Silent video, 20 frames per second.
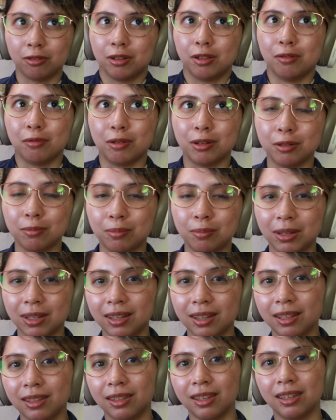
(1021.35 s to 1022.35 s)
want to be
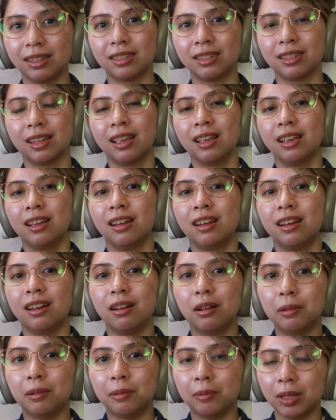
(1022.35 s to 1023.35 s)
in this
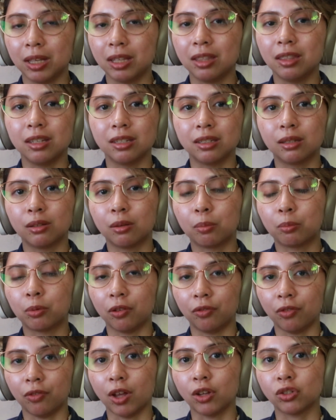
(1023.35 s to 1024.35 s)

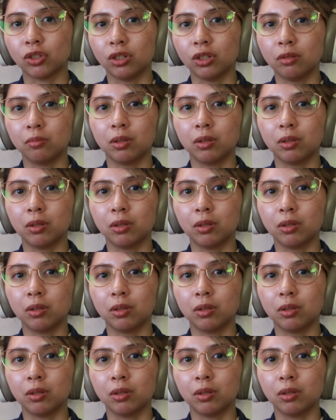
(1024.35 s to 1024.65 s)
profession,